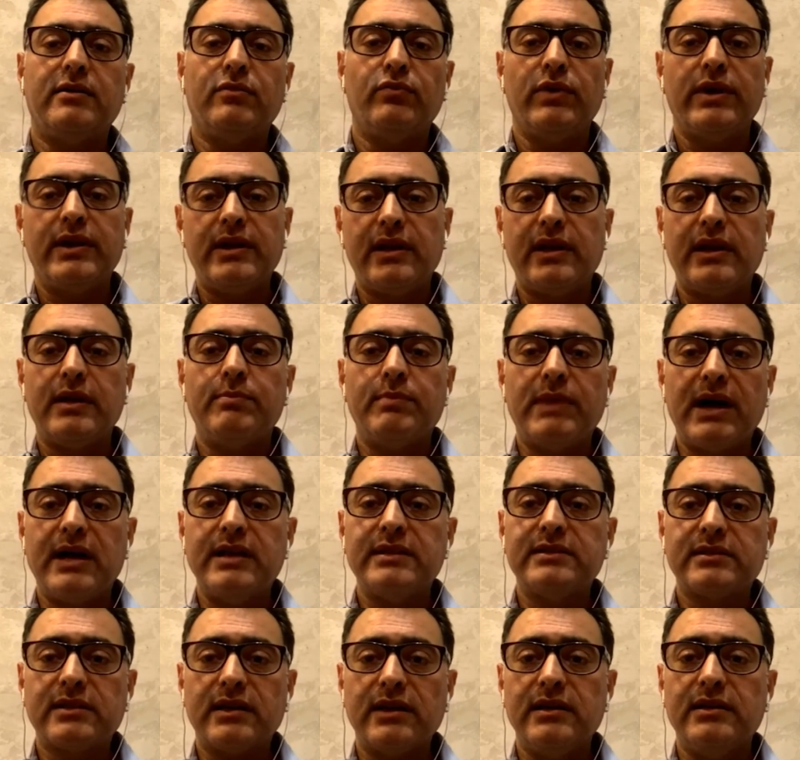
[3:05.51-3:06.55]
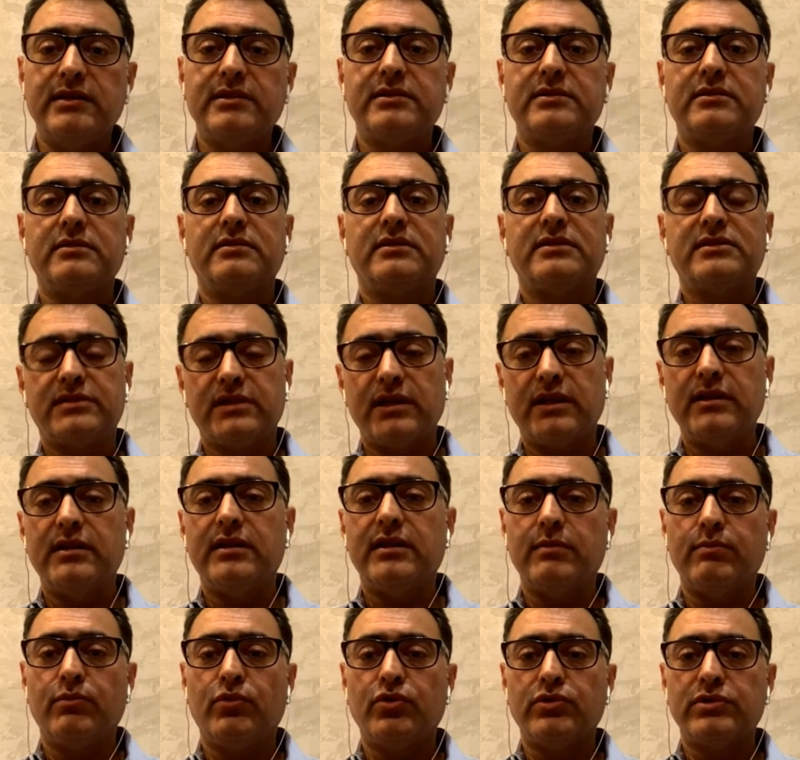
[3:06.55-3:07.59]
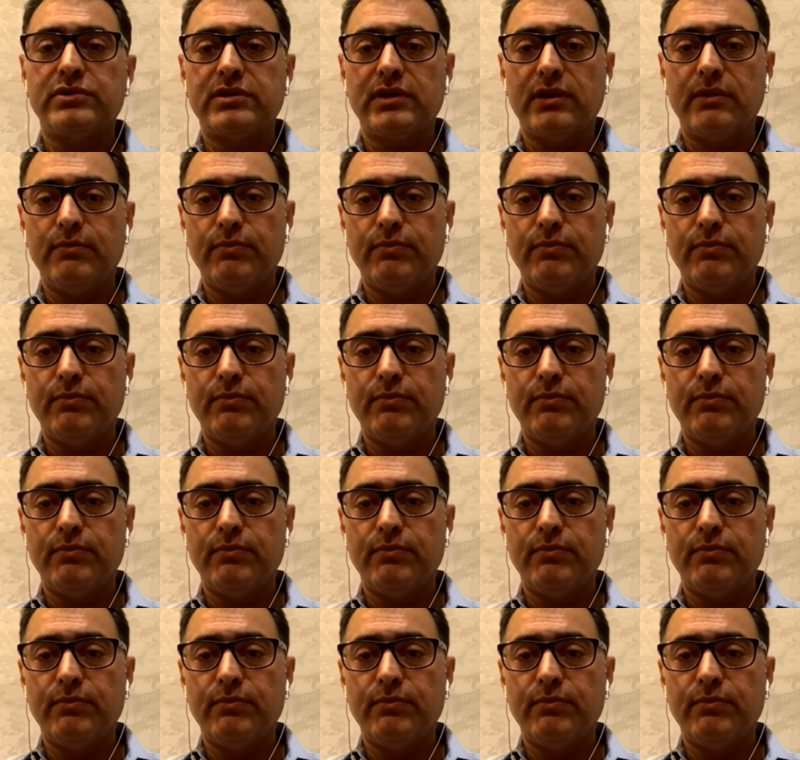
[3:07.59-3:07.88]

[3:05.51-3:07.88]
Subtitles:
wearing a mask is still the most